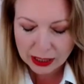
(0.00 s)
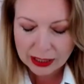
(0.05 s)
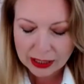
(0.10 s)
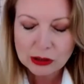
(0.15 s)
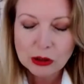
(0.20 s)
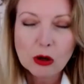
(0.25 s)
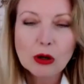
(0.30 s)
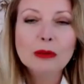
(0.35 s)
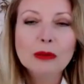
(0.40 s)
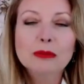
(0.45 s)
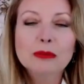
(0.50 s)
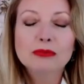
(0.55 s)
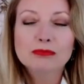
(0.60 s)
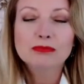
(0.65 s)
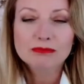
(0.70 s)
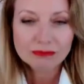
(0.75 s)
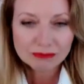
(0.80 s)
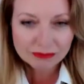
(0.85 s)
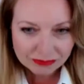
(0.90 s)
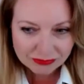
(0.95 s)
I know I'm
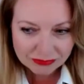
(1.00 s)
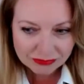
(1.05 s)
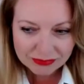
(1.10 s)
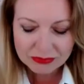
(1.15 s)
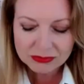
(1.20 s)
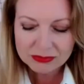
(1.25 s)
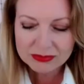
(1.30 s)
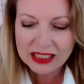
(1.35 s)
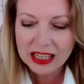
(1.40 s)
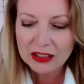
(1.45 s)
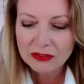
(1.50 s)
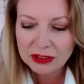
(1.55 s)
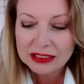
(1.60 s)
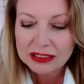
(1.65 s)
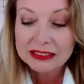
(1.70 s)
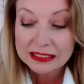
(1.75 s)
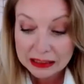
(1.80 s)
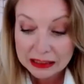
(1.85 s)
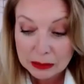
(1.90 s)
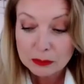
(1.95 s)

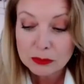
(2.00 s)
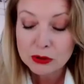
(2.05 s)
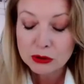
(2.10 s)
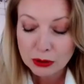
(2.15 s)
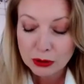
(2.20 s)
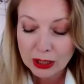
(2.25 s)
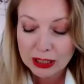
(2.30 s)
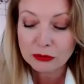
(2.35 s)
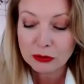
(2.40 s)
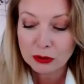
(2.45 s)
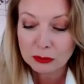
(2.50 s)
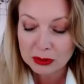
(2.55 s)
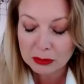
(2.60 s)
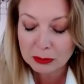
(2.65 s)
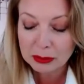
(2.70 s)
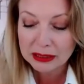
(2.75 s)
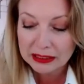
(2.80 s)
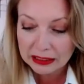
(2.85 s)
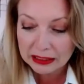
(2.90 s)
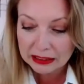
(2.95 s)
diving deep straight from the
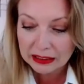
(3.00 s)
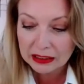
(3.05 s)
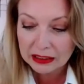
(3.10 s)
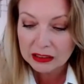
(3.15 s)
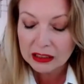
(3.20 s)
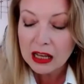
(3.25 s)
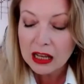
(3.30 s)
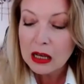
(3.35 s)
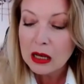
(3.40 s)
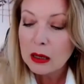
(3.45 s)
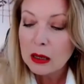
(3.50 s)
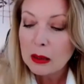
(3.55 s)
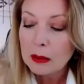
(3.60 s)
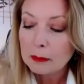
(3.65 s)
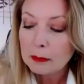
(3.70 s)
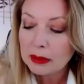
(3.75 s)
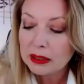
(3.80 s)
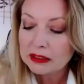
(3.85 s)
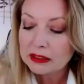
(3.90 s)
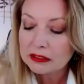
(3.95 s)
beginning,
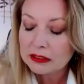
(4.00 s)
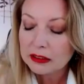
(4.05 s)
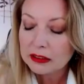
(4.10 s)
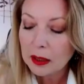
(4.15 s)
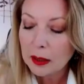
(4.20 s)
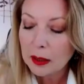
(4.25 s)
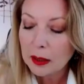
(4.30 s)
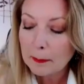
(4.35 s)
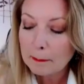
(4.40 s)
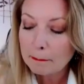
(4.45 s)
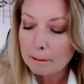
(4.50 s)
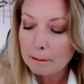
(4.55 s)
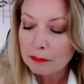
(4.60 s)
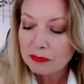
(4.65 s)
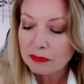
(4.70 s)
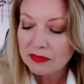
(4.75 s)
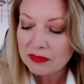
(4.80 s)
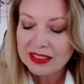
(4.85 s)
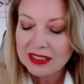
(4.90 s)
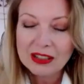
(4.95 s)
but
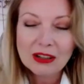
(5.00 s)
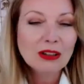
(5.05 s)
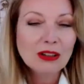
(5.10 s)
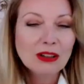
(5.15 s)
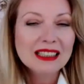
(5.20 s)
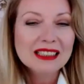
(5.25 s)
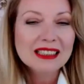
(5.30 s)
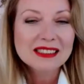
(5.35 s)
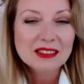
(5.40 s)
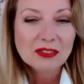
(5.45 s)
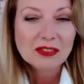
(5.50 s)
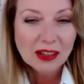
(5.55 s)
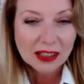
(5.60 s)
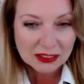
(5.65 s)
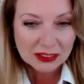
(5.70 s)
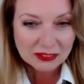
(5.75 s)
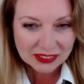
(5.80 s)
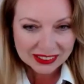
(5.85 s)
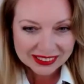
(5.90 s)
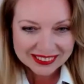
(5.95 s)
that's the
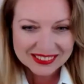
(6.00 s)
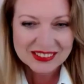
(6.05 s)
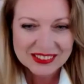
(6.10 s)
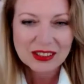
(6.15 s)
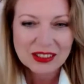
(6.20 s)
fun of it.